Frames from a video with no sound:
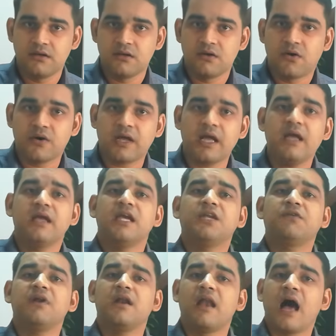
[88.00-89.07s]
Okay, it
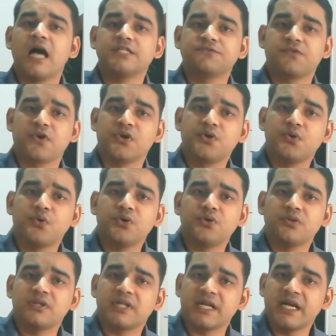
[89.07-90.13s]
will last for 2
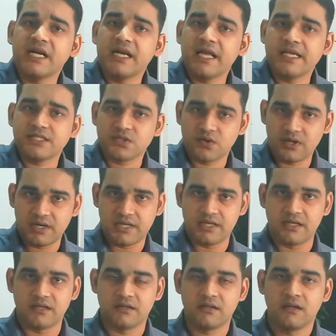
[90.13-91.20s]
to 3 days only,
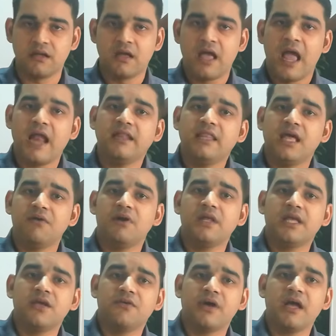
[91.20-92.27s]
and they will
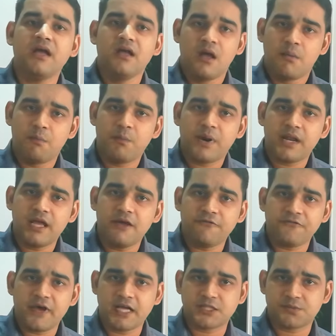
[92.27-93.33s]
give a
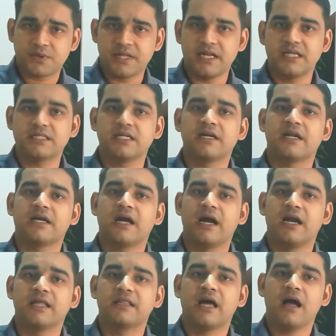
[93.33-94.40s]
brief explanation
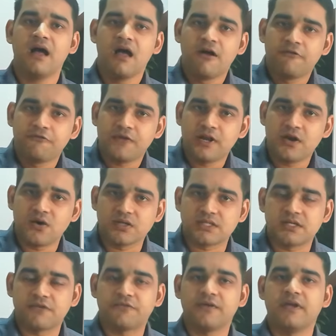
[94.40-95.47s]
regarding the
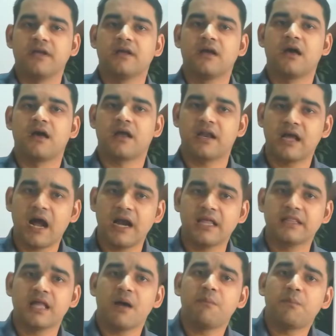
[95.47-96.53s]
philosophy,
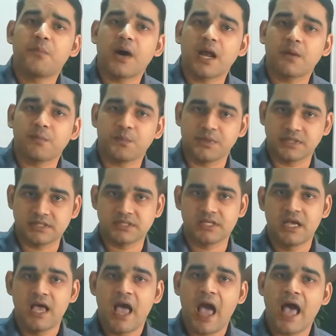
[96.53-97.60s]
regarding the purpose,
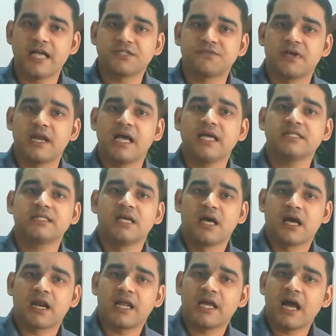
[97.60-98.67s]
as well as
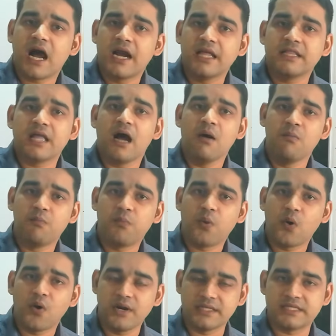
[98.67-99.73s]
regarding the
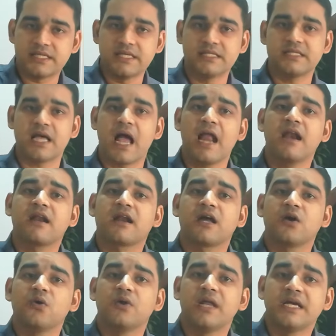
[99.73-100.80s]
policies and
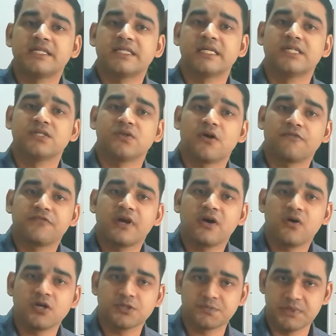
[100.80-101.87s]
regulations of the
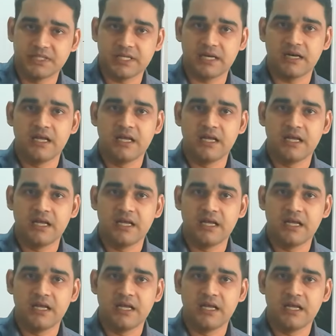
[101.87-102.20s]
hospital.